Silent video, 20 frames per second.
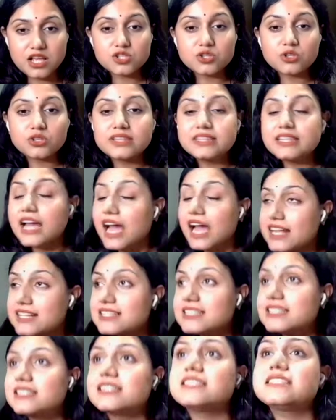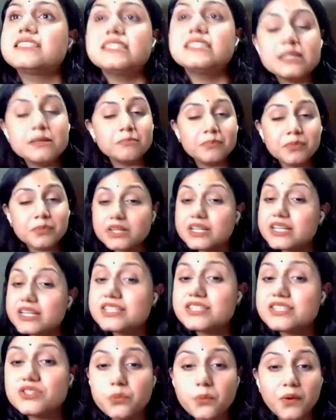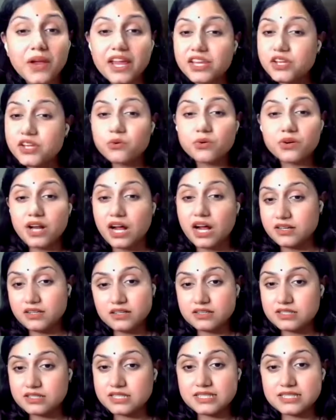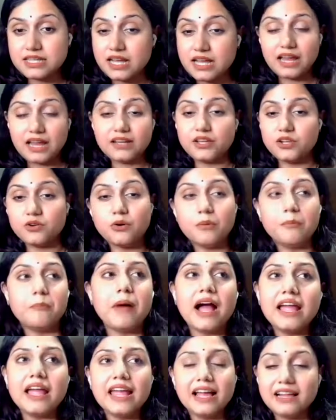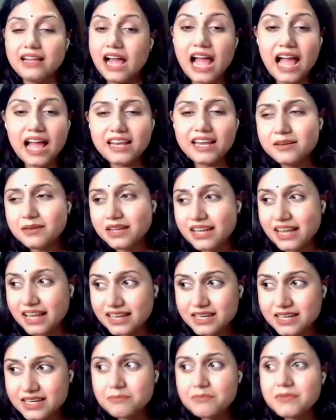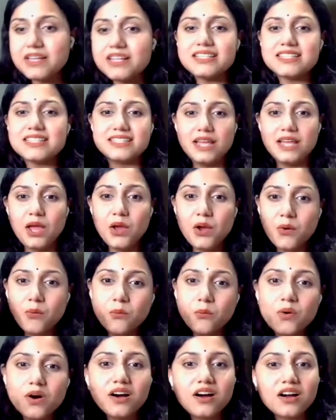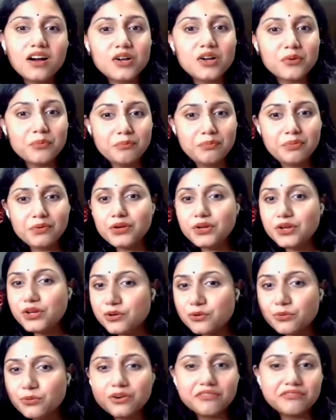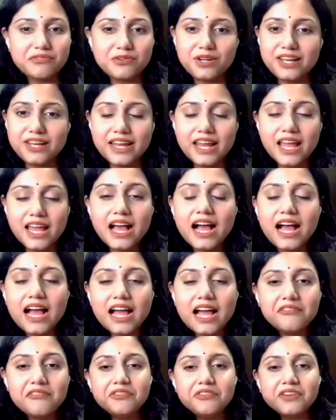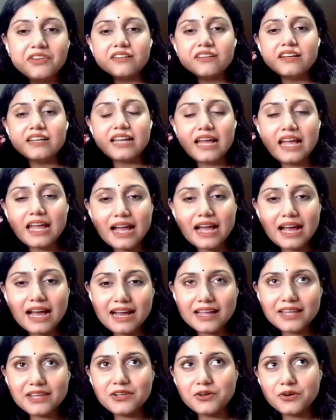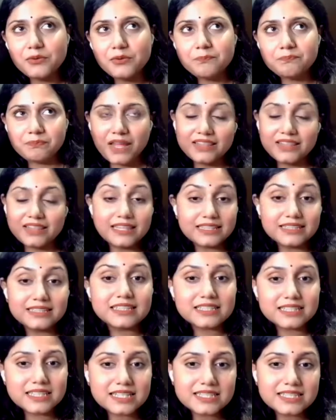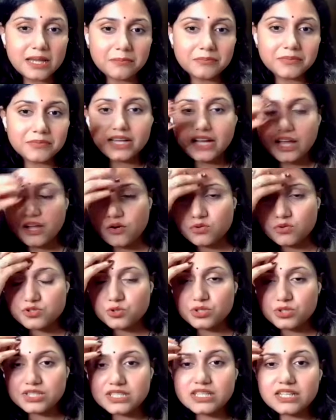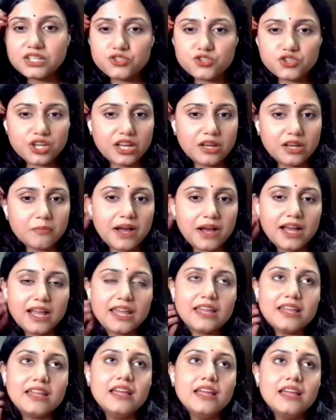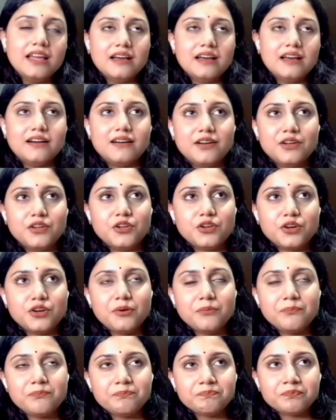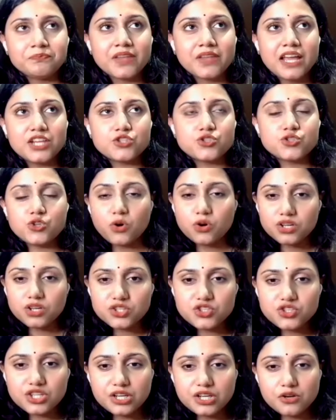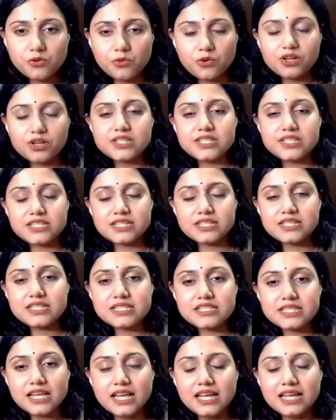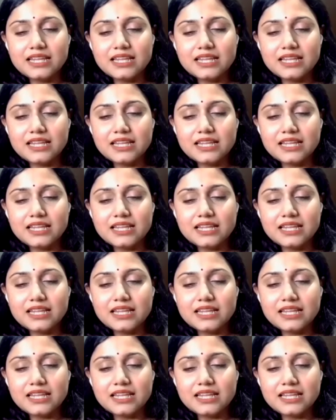So that's the simplest way you could understand, by elements work beautifully. I feel, and this is something I also teach in my, astrology courses,